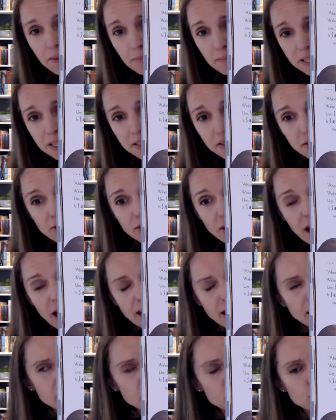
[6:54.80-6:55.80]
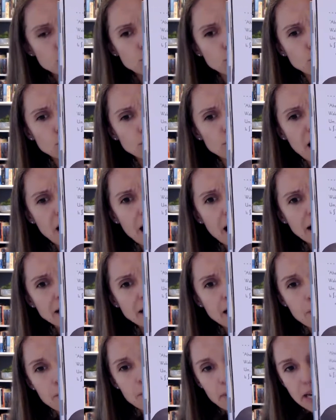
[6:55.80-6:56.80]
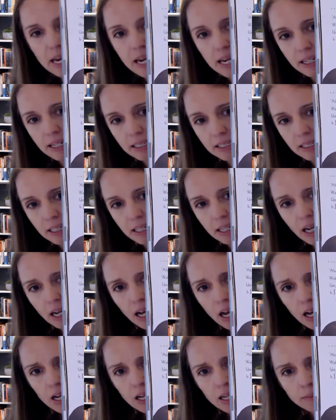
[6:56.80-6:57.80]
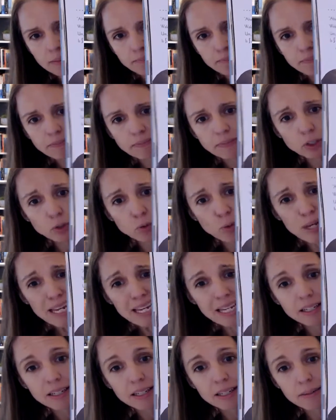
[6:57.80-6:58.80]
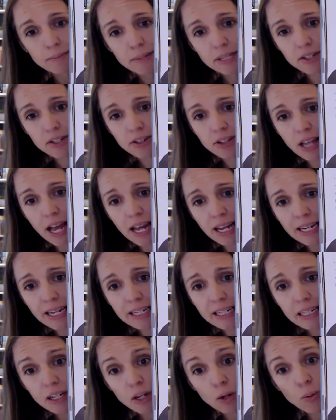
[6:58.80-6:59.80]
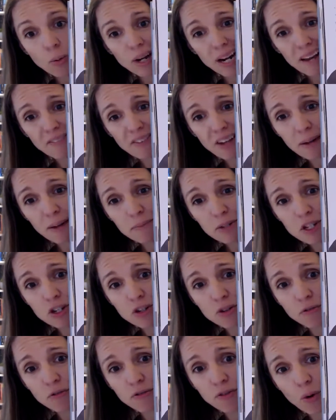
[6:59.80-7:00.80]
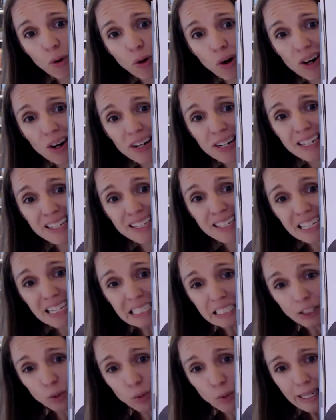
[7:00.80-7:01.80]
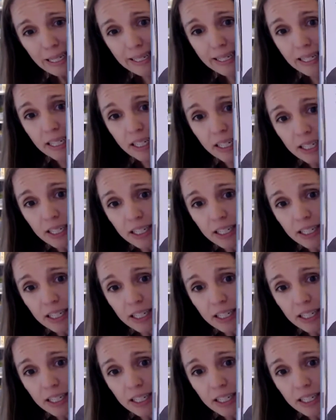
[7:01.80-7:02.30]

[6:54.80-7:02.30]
up, Mr. Lion, you've got company. Squeak, Mr. Lion, what I've come to you for is squeak.